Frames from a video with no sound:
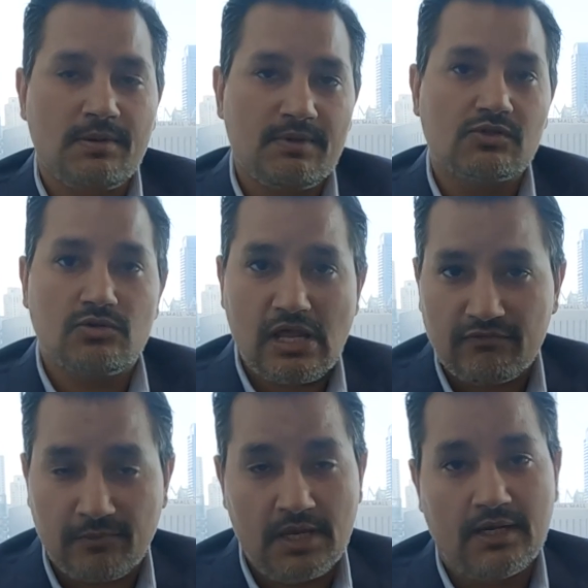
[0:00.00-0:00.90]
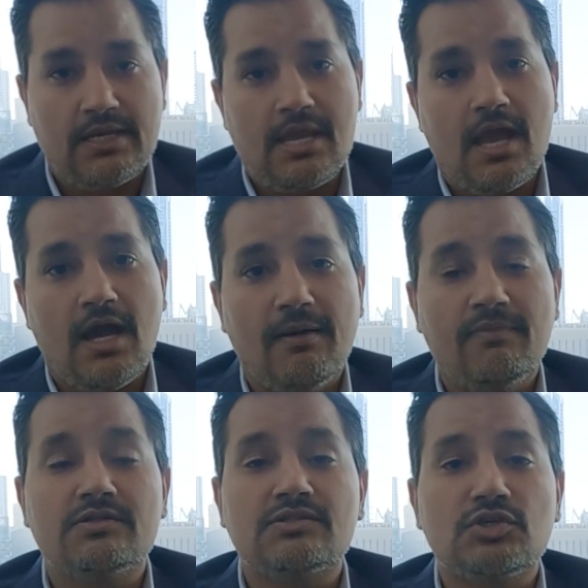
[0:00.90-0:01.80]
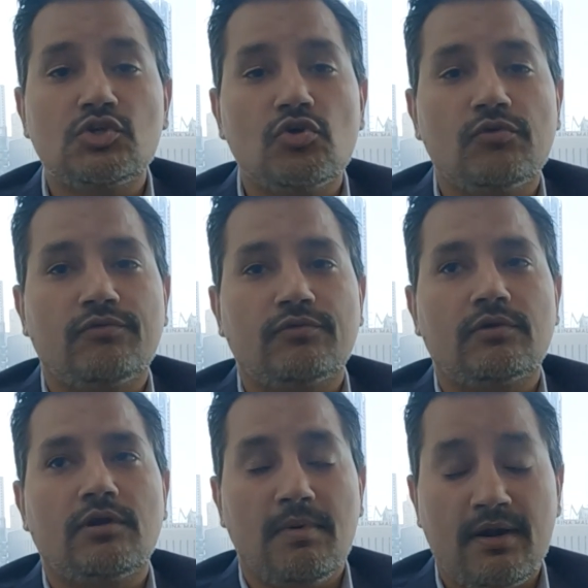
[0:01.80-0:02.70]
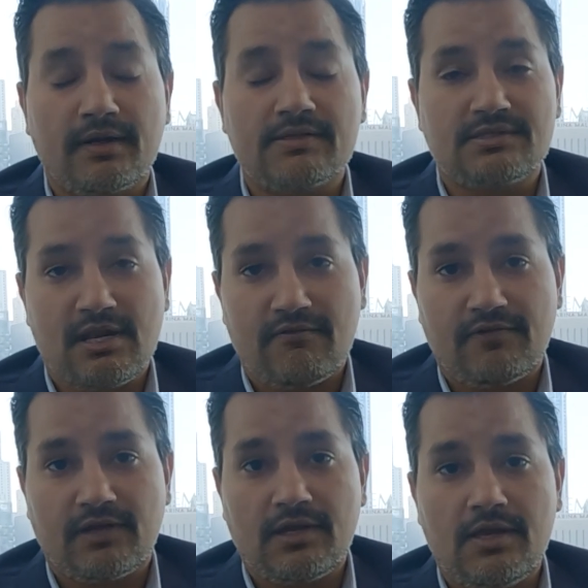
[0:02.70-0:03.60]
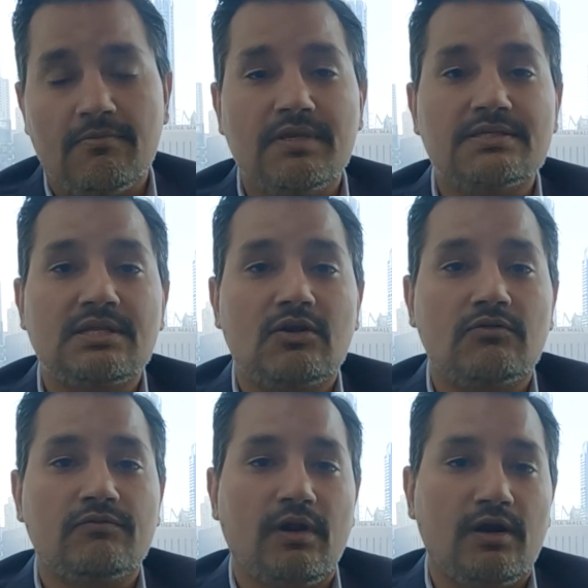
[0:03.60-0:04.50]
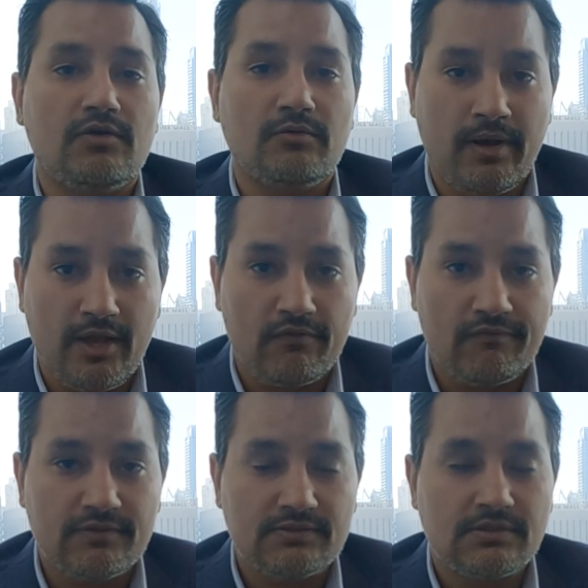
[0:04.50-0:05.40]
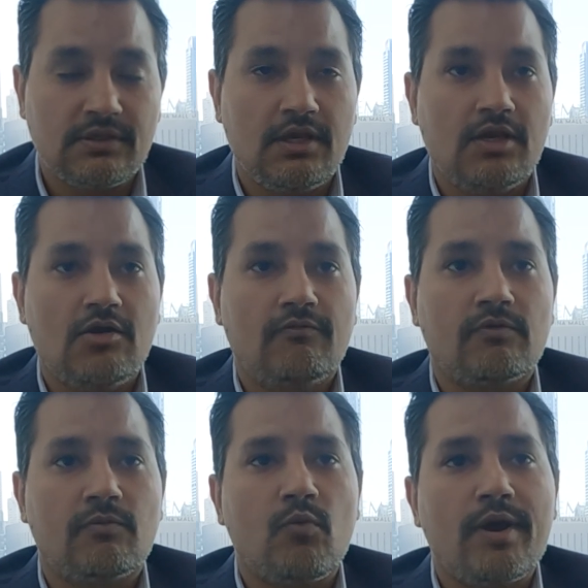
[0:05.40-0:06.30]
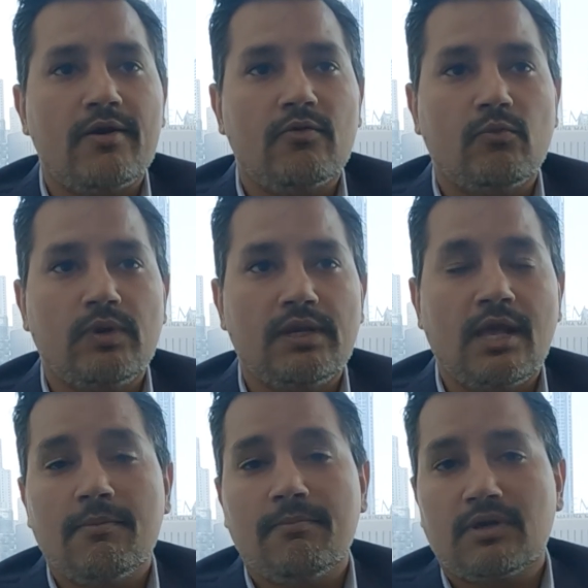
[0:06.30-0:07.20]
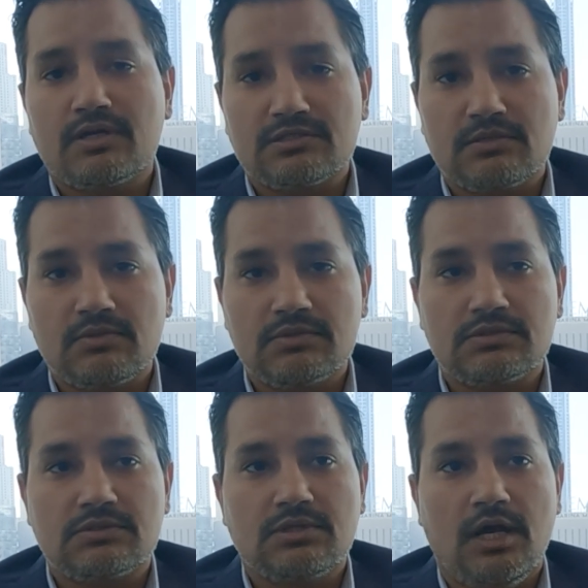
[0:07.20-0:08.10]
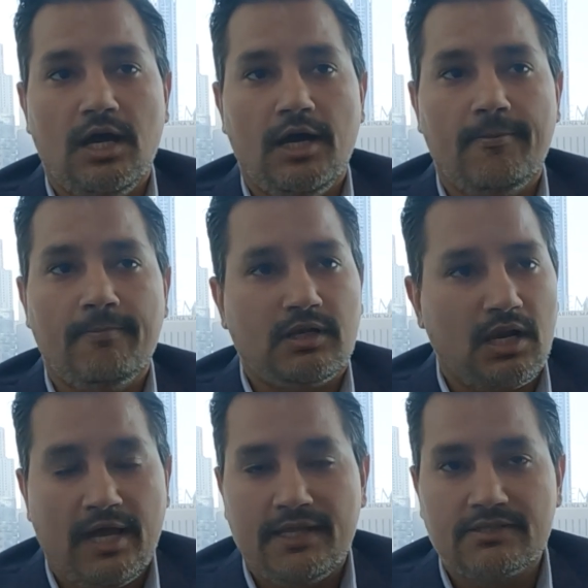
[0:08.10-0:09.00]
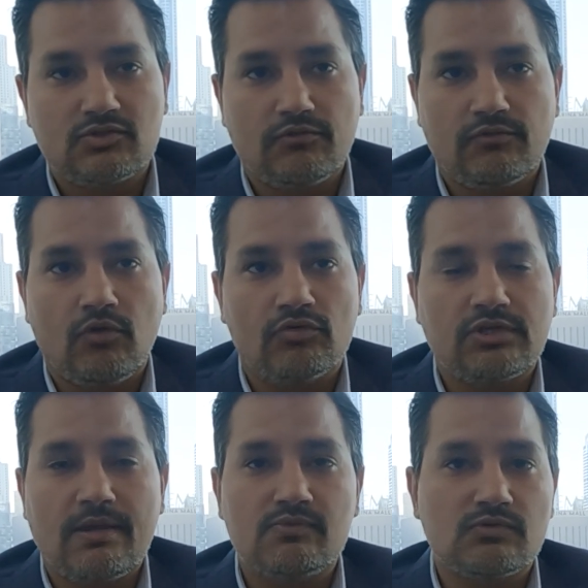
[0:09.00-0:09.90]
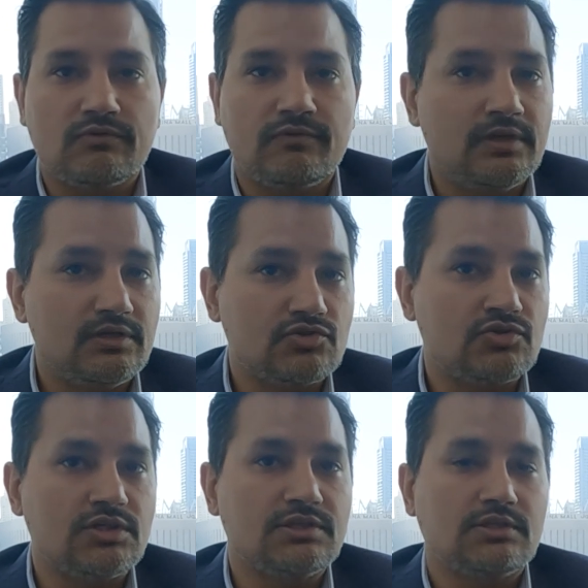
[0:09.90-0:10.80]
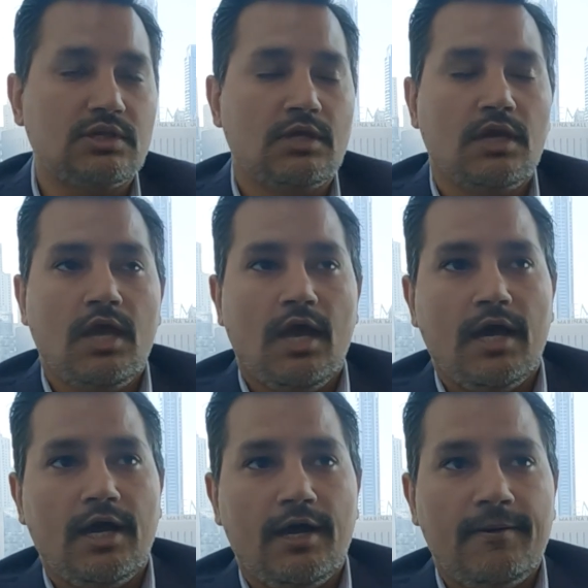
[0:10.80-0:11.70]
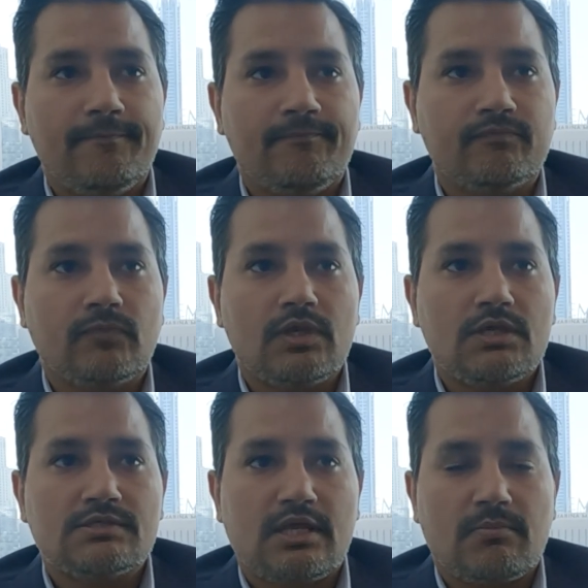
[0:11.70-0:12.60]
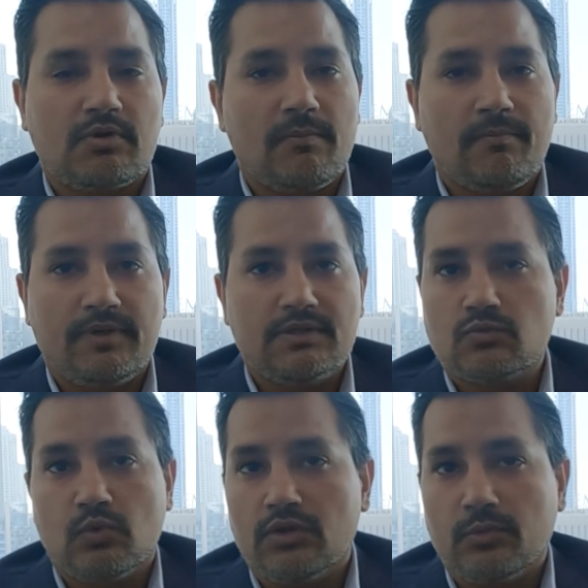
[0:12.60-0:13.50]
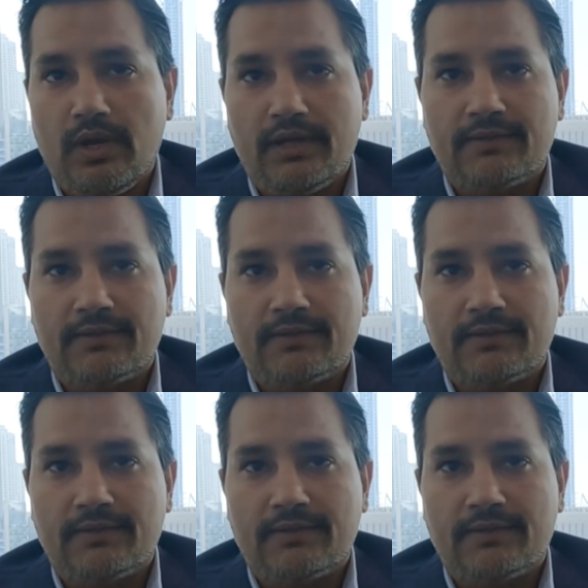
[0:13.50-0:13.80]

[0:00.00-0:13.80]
name is Kunal Fabiani. I'm the CEO for Americas and Africa and based out of our Dubai office, from where we help customers, clients of all types of industries, set up companies worldwide.